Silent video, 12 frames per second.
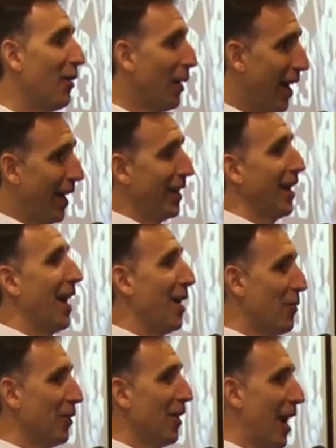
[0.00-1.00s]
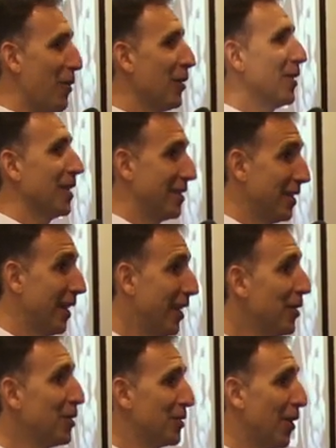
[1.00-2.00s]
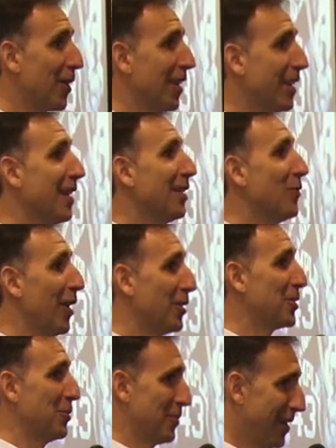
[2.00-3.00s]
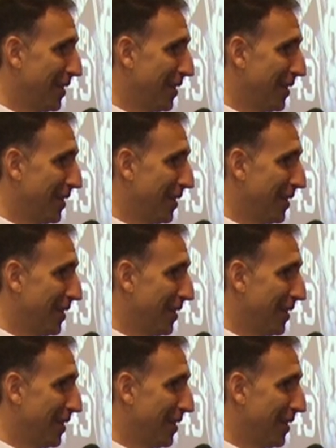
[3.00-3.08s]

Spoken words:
want to hear you talk in Belgium.